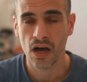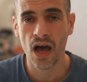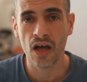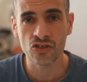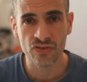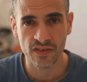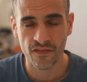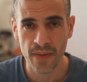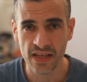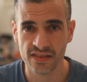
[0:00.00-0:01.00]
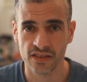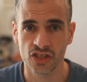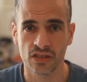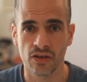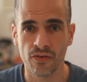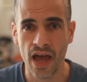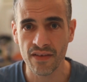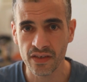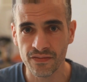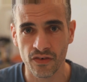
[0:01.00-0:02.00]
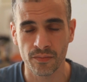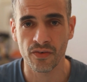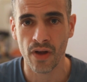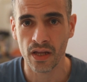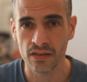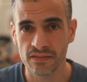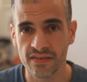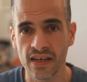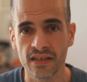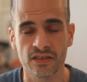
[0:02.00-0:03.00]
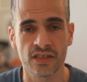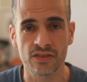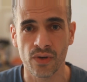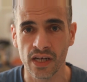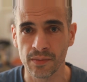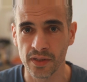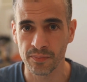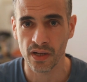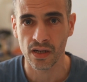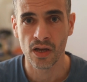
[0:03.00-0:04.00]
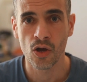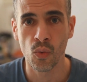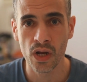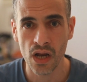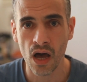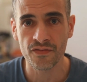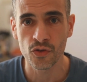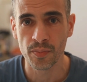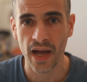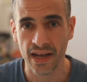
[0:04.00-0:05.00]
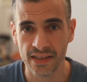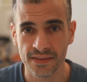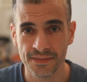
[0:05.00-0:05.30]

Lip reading: Hundreds of messages arriving from Iran telling the Israeli people, we love you back.